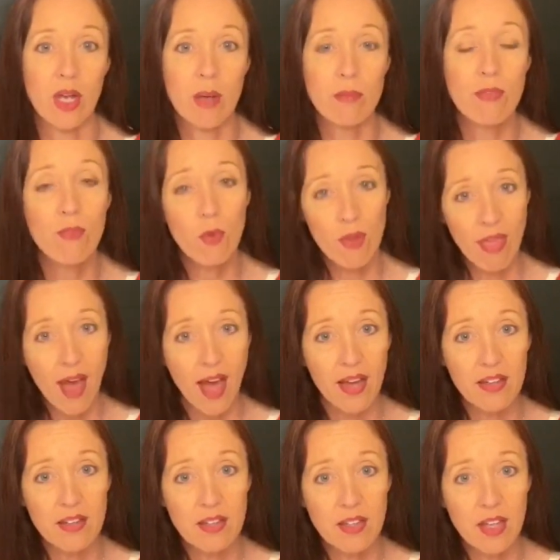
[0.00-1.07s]
Before that,
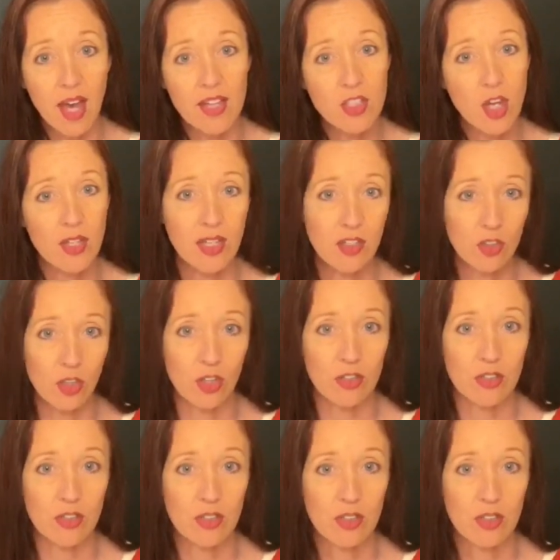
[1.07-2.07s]
I taught kindergarten.